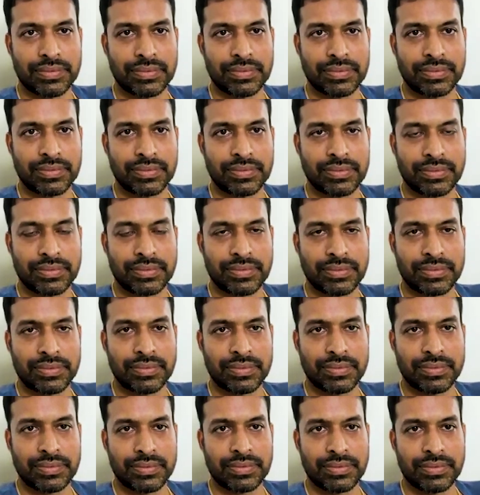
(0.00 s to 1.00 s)

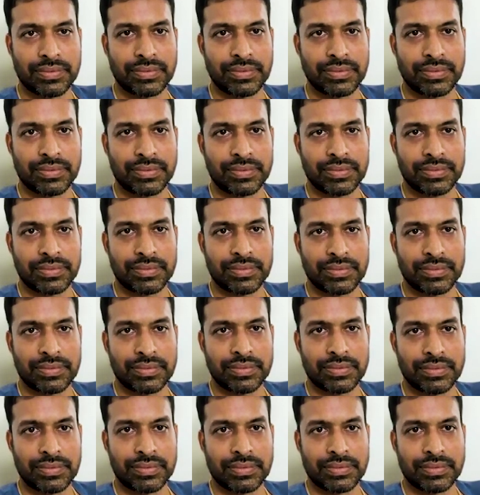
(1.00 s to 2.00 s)

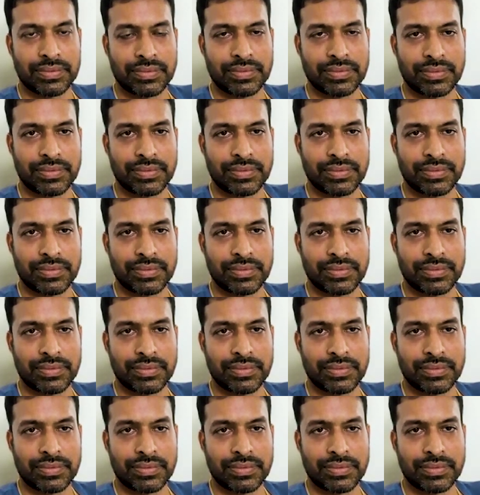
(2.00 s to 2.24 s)
(silent)